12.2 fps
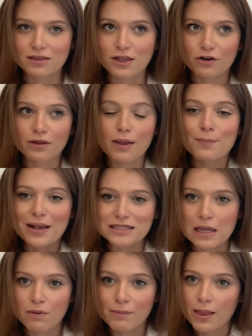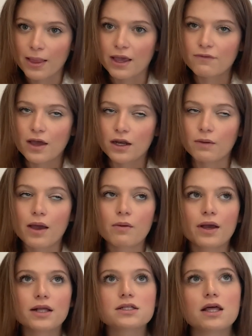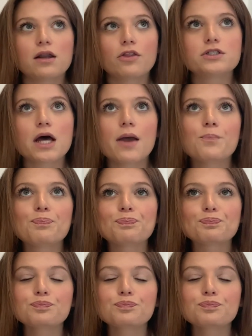Literally, best time of my life. Anyway, we'll get into that another time.